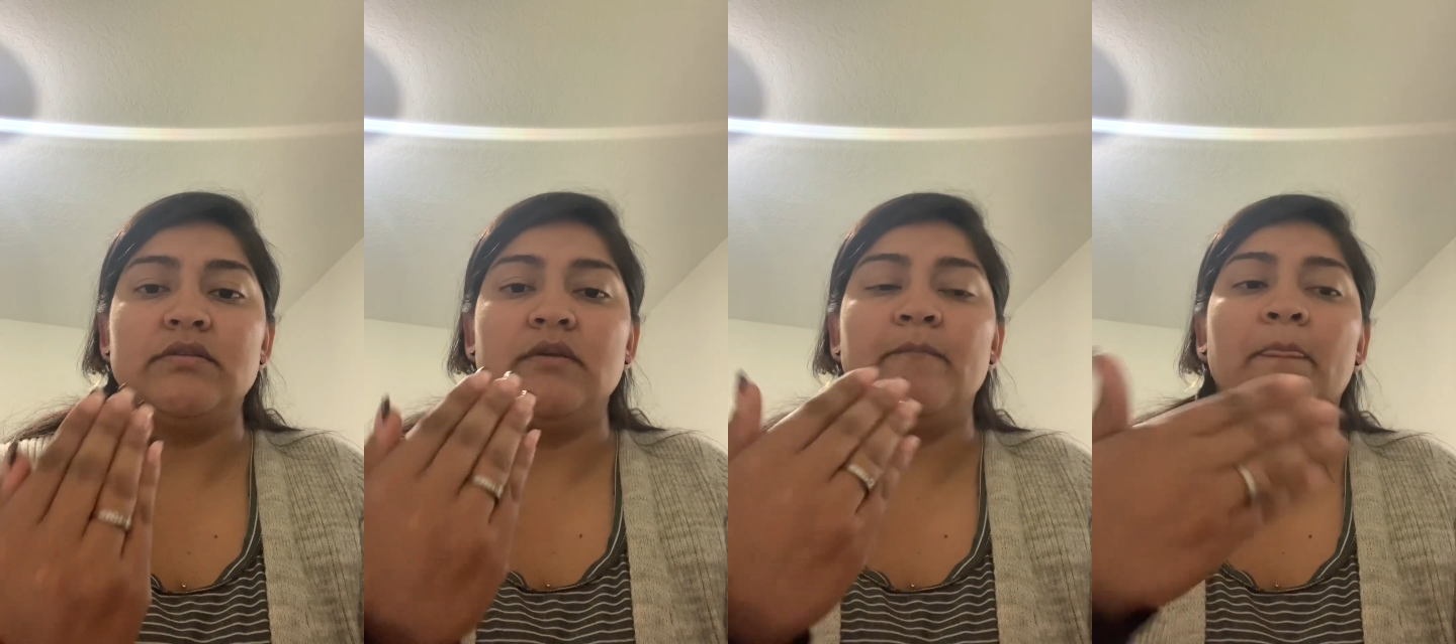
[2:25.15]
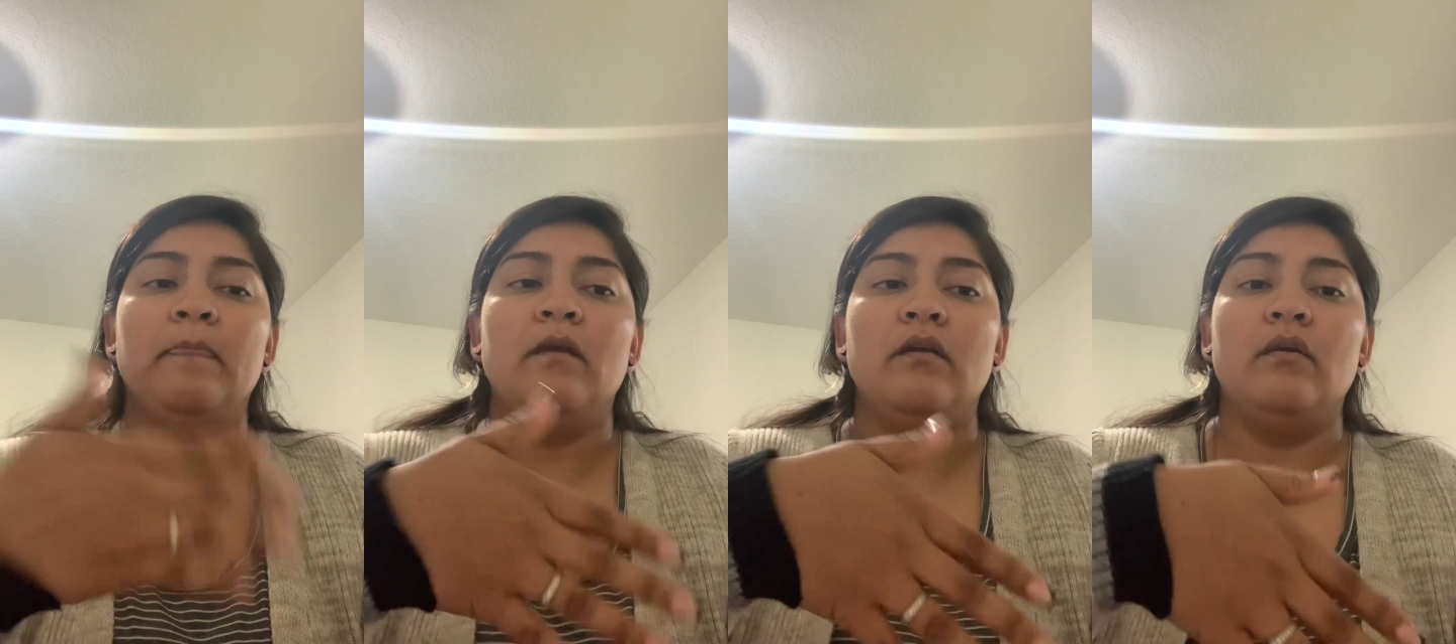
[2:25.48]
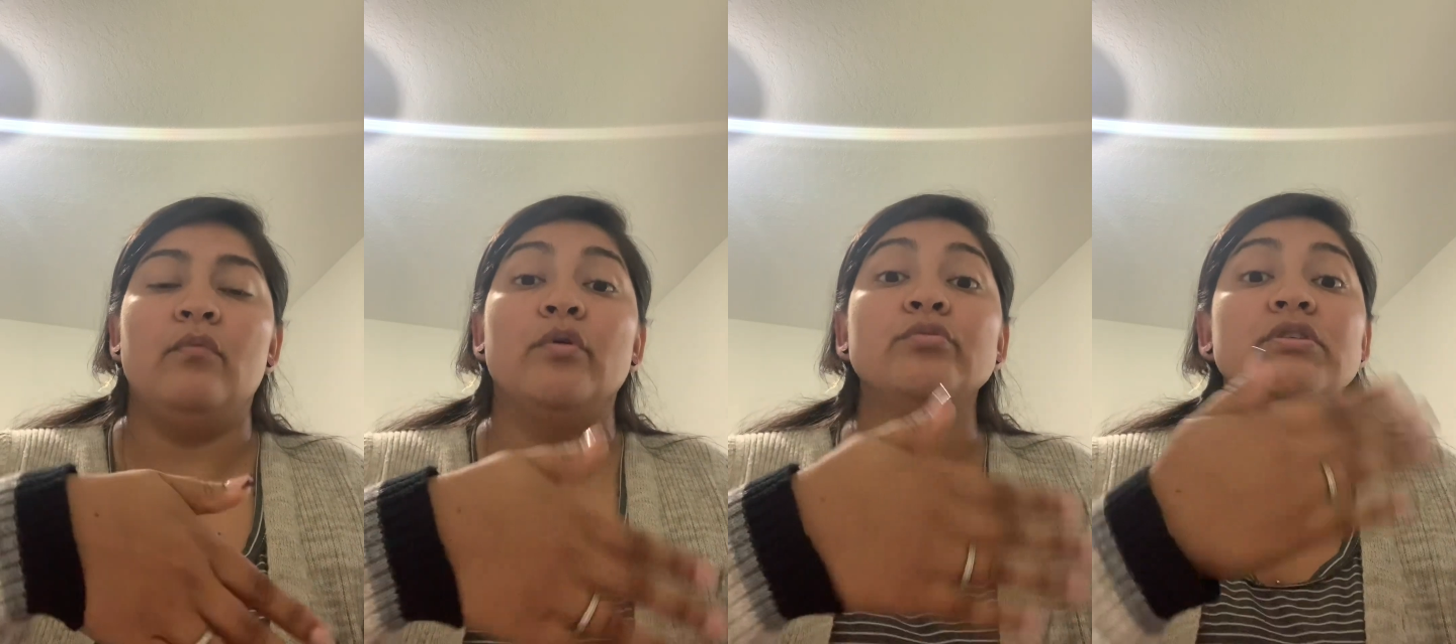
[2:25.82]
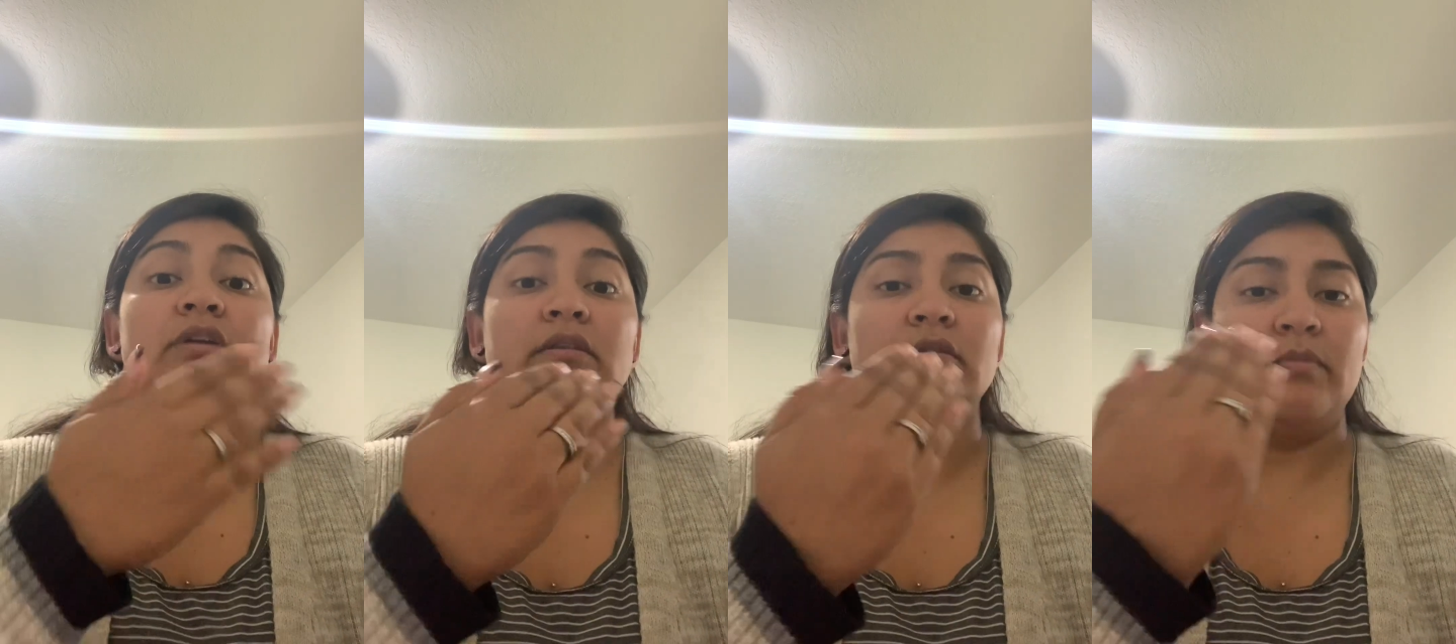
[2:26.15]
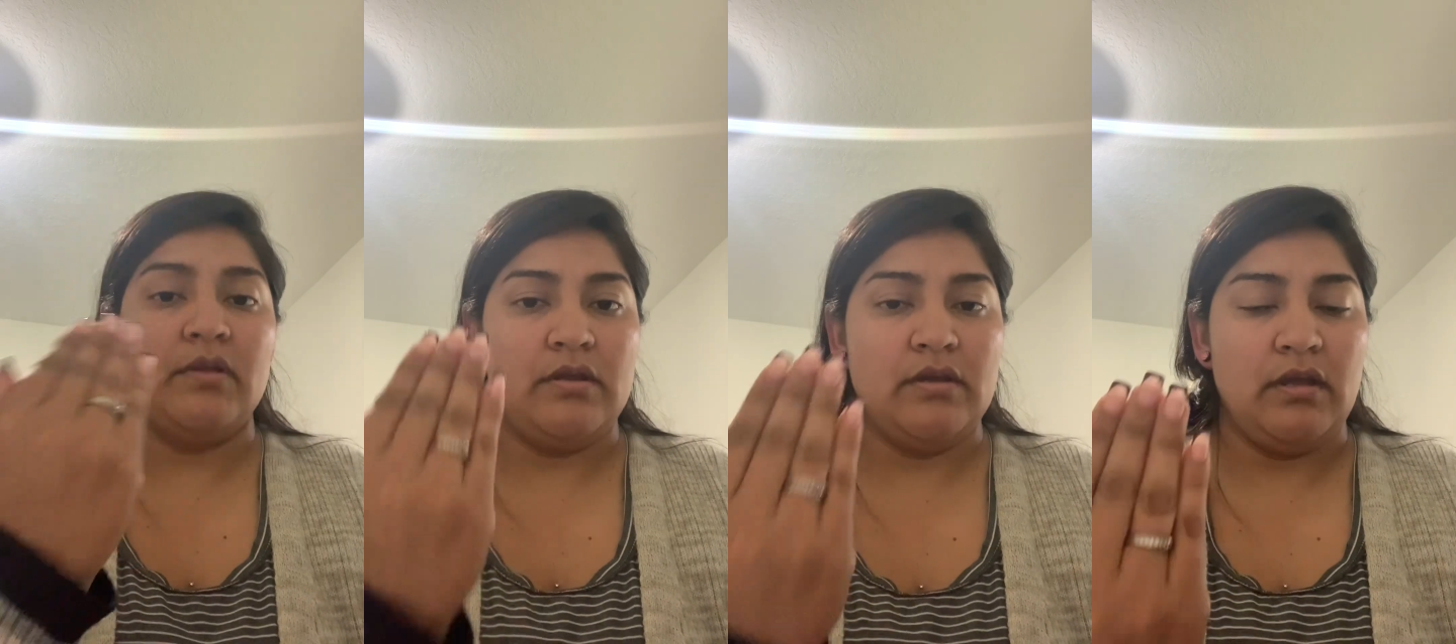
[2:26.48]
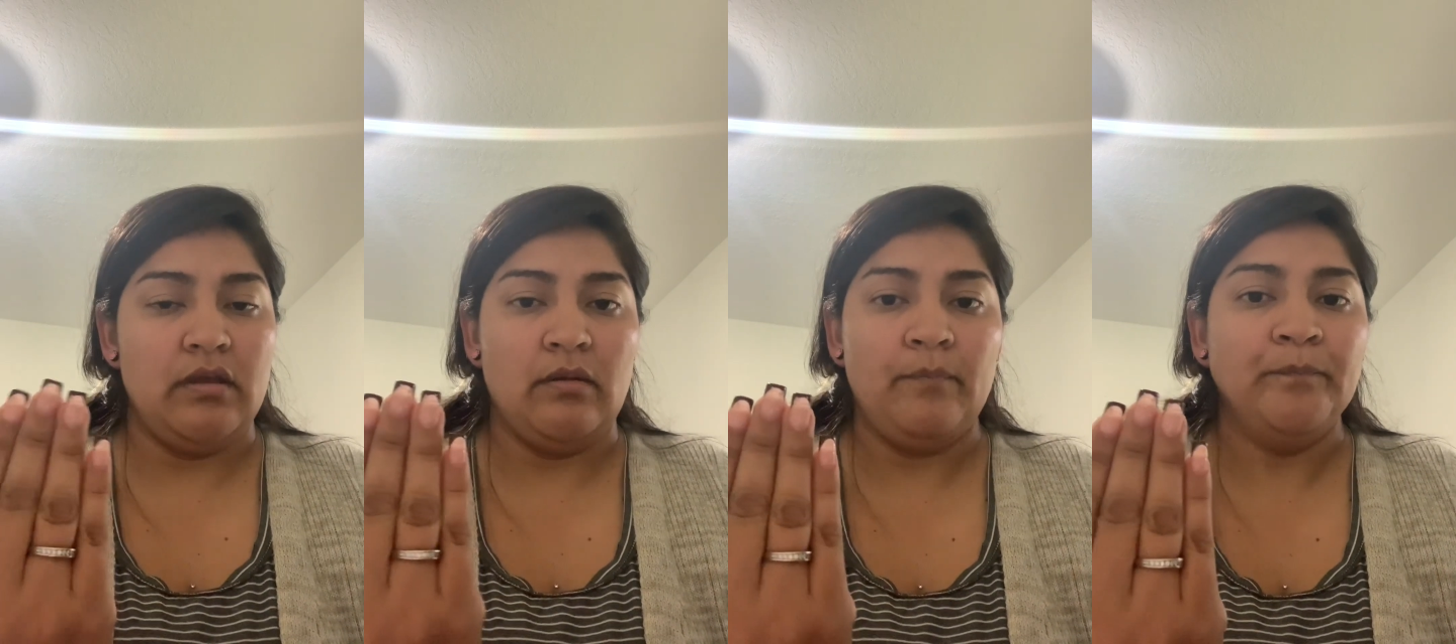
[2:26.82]
it, rotate the plate
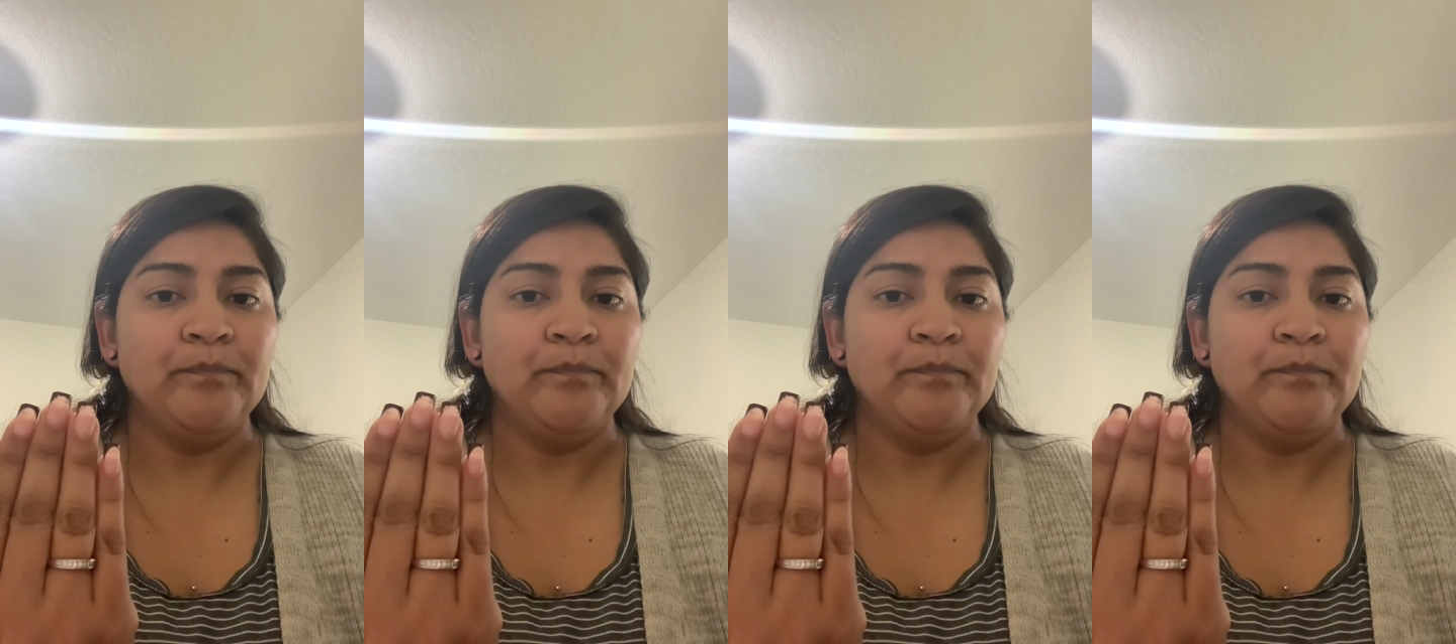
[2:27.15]
again,